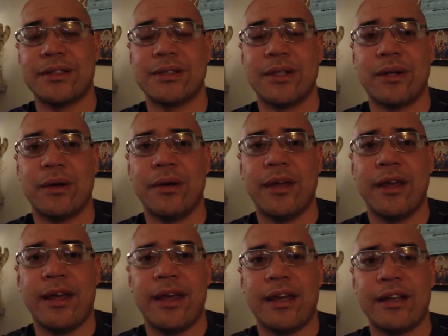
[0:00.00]
So,
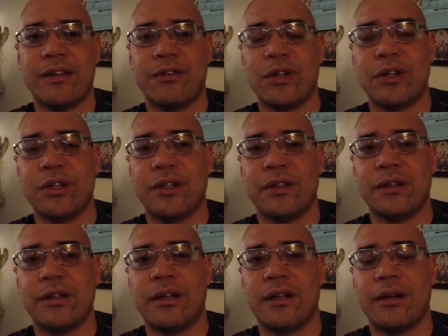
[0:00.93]
and if you
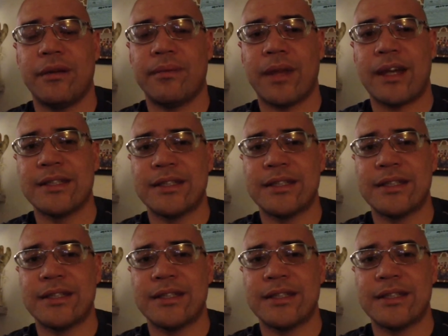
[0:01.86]
could, a